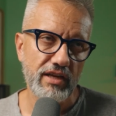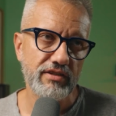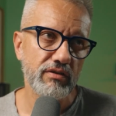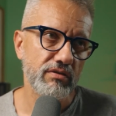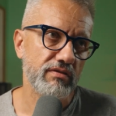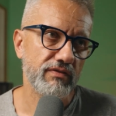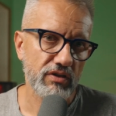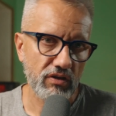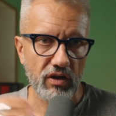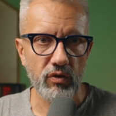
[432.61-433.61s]
And those with
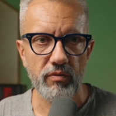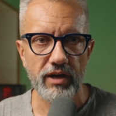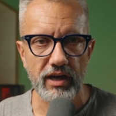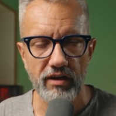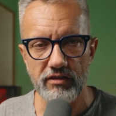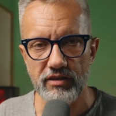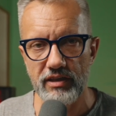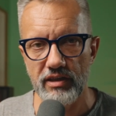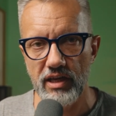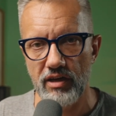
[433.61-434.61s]
whom I have
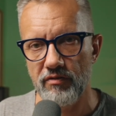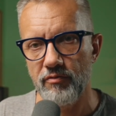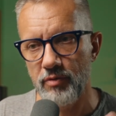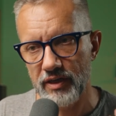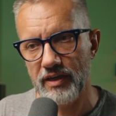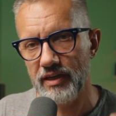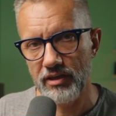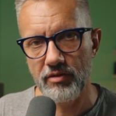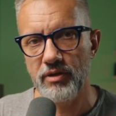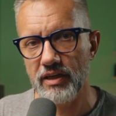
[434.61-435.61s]
already kind of better,
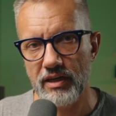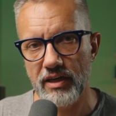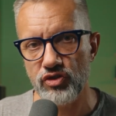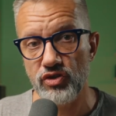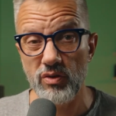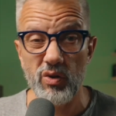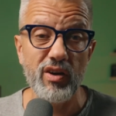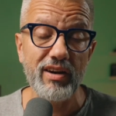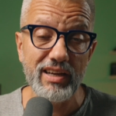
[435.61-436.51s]
deeper connection, who are